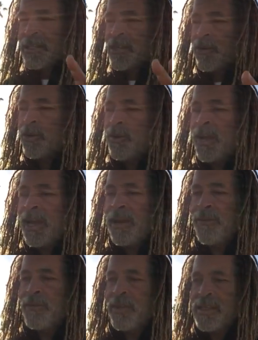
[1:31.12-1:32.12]
So you
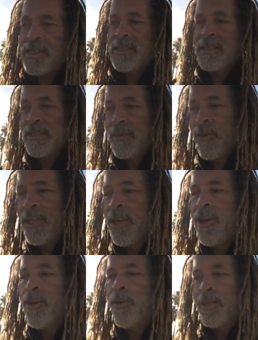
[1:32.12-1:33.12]
have this, we
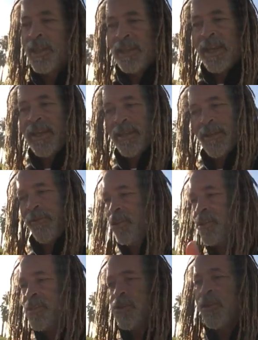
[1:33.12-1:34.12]
know that if you
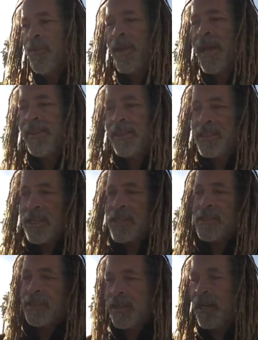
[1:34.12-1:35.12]
just do the math, it's
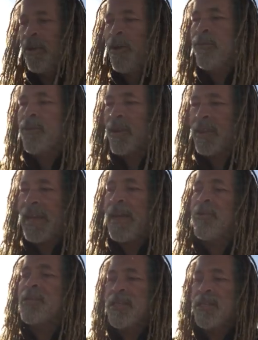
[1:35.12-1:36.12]
just a little over
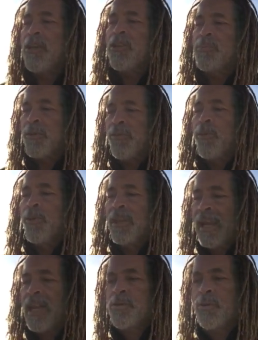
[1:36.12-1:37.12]
1,000 years before
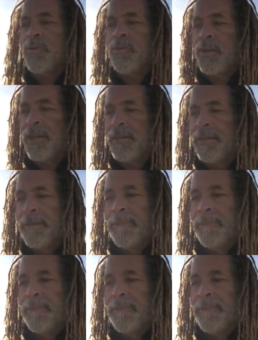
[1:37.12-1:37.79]
the actual flood.